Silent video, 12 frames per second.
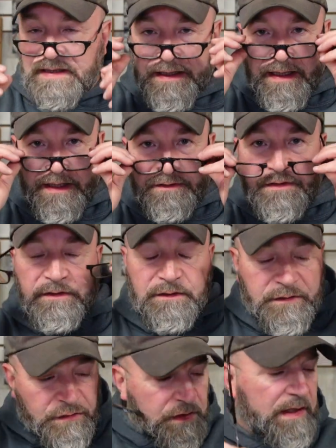it. It's
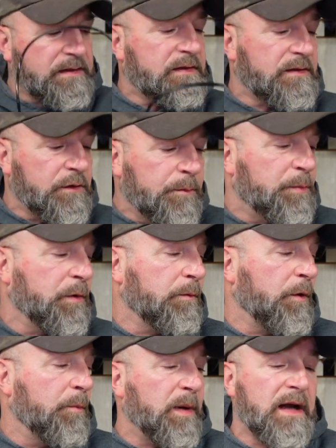just super
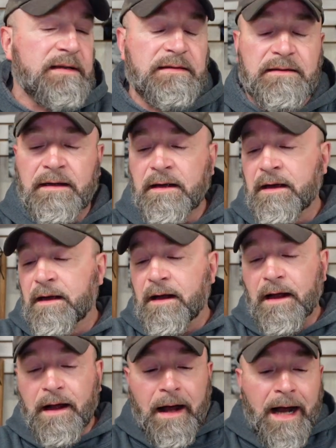robust.
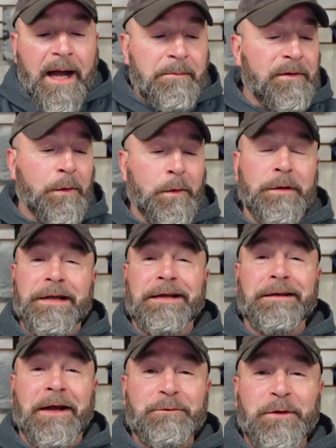I'm totally in
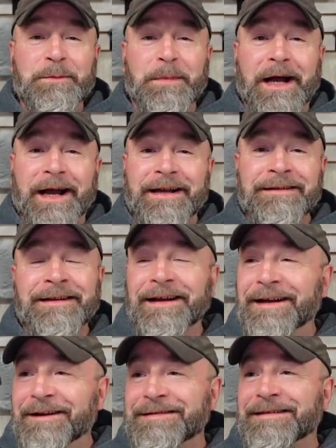love with mine.
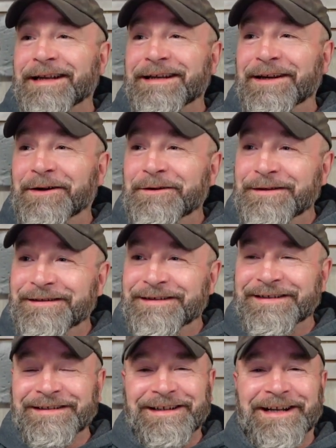It's like, you know,
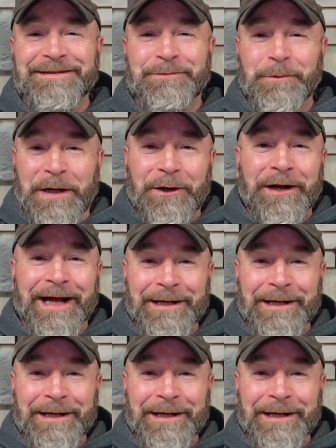that's weird, I